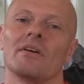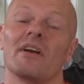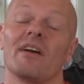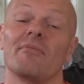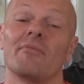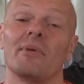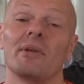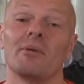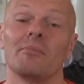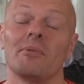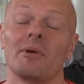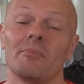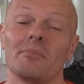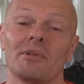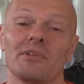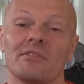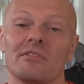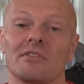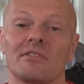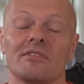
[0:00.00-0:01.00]
I've been a
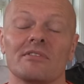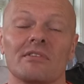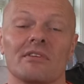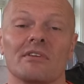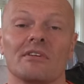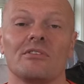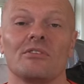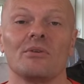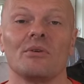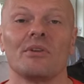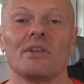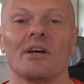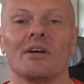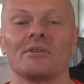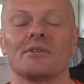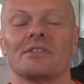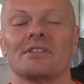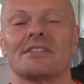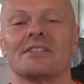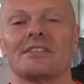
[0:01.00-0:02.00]
member since
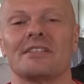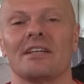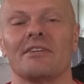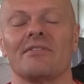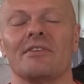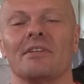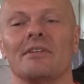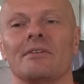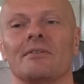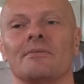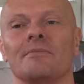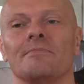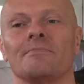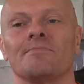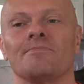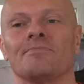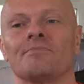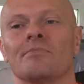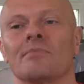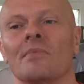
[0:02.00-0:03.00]
2007,
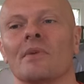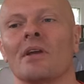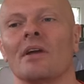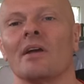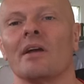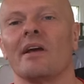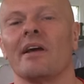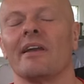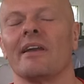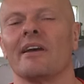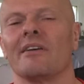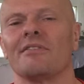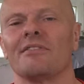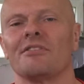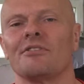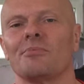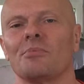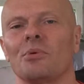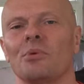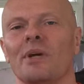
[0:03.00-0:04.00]
and I've
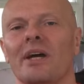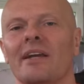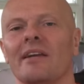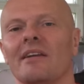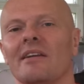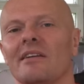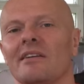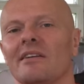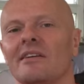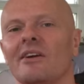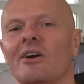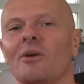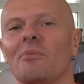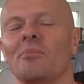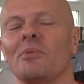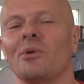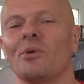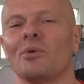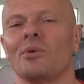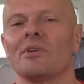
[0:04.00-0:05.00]
sporadically
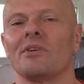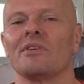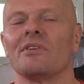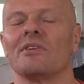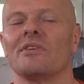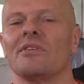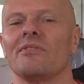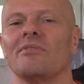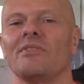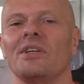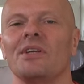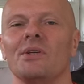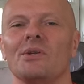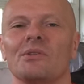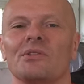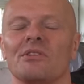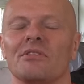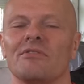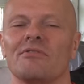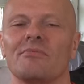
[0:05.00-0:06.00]
uploaded
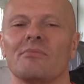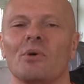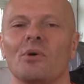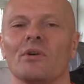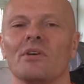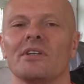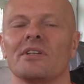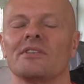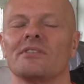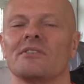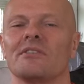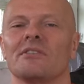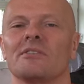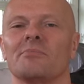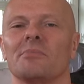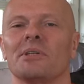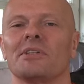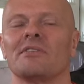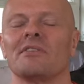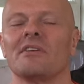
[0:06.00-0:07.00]
videos of more or less
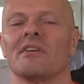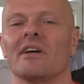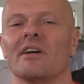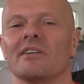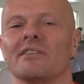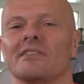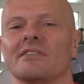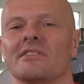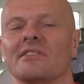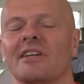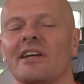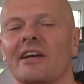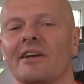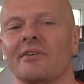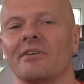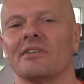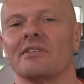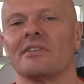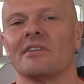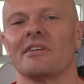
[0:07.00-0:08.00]
specialized
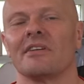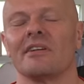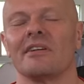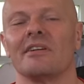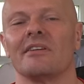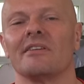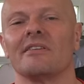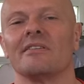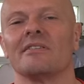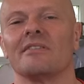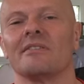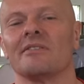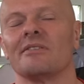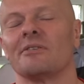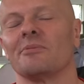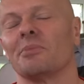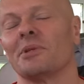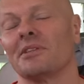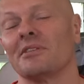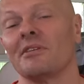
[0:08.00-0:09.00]
character, and
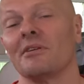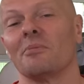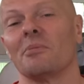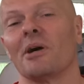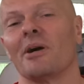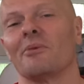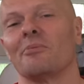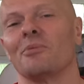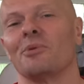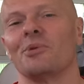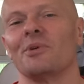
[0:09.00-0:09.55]
especially about